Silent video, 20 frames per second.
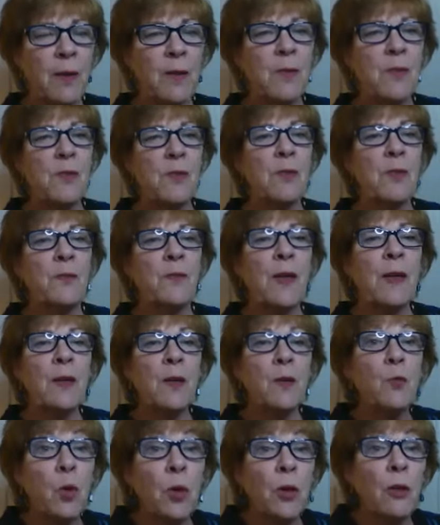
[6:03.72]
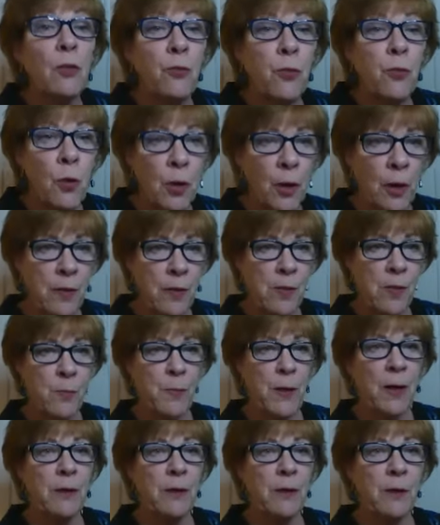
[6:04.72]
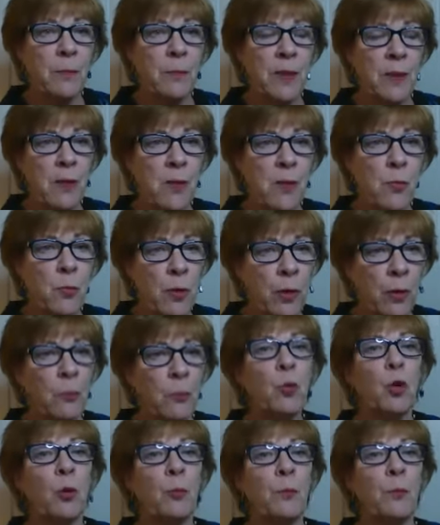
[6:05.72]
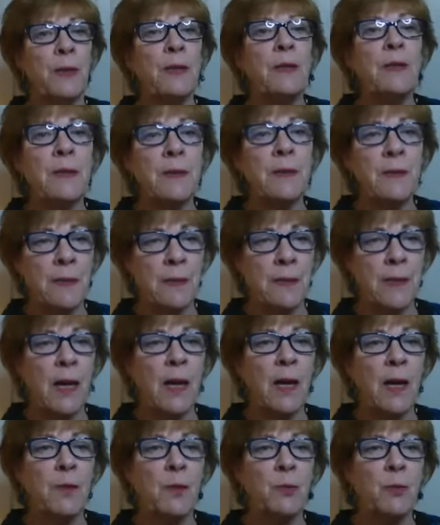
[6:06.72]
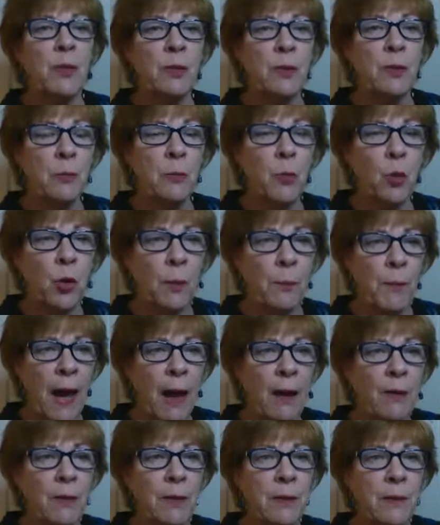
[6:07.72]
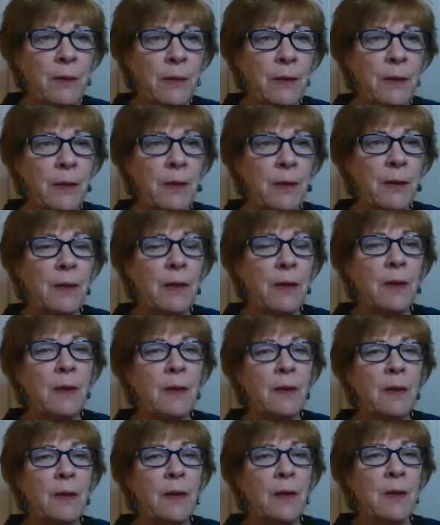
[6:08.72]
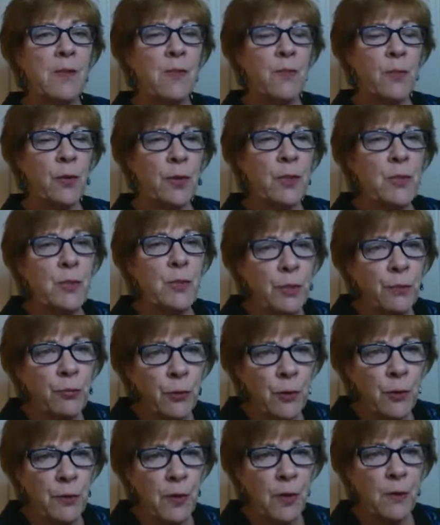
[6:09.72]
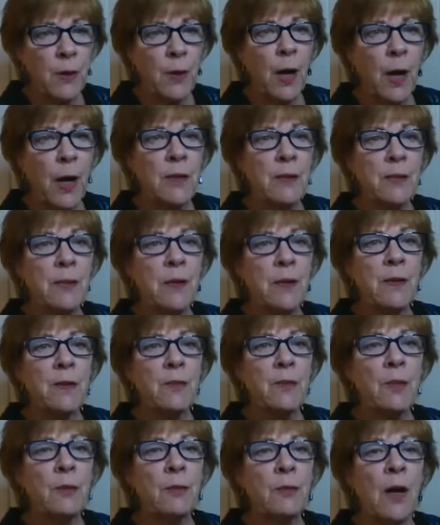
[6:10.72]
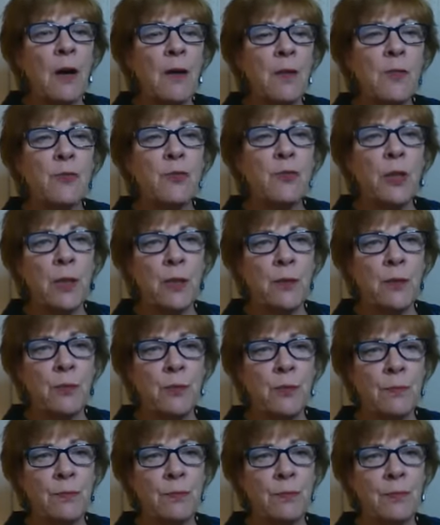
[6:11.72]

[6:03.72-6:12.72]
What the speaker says: so that they can work for us better because we are more obedient to them and we learn more about it, is very different than the idea that laws change.